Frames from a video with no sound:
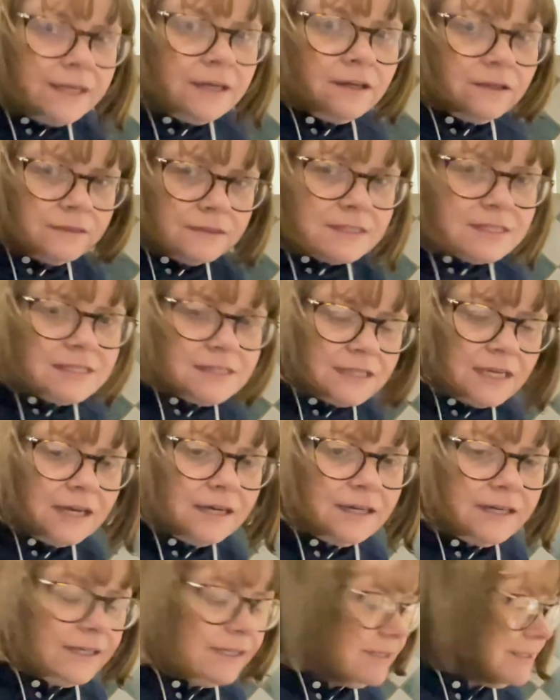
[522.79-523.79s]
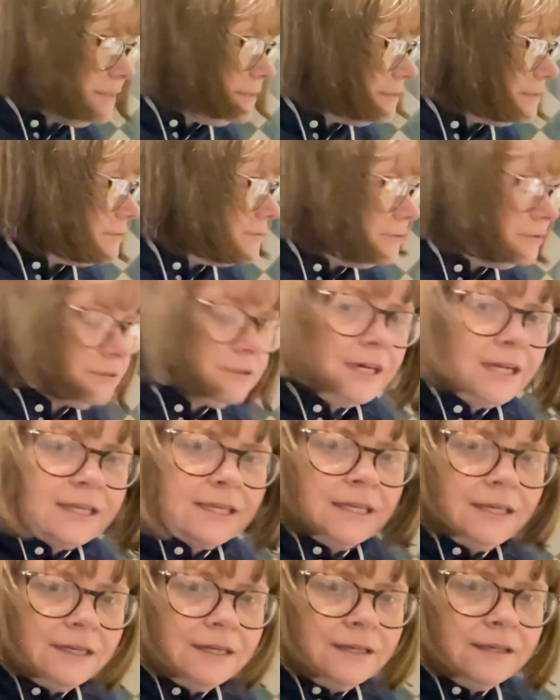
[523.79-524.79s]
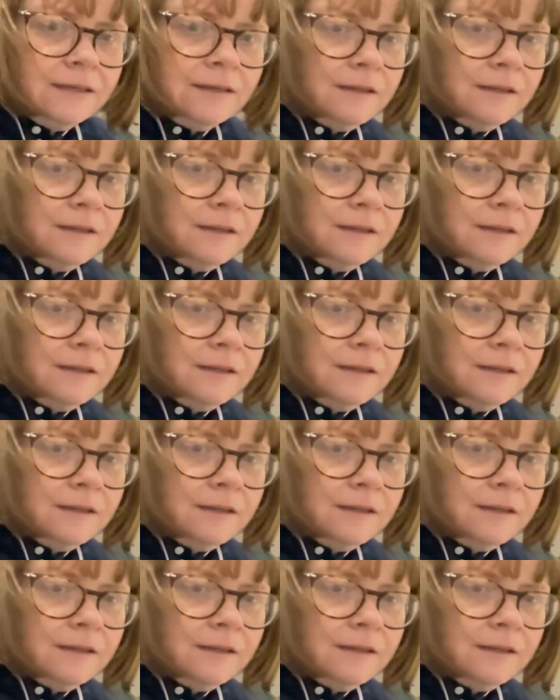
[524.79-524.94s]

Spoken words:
on the side and cracking it.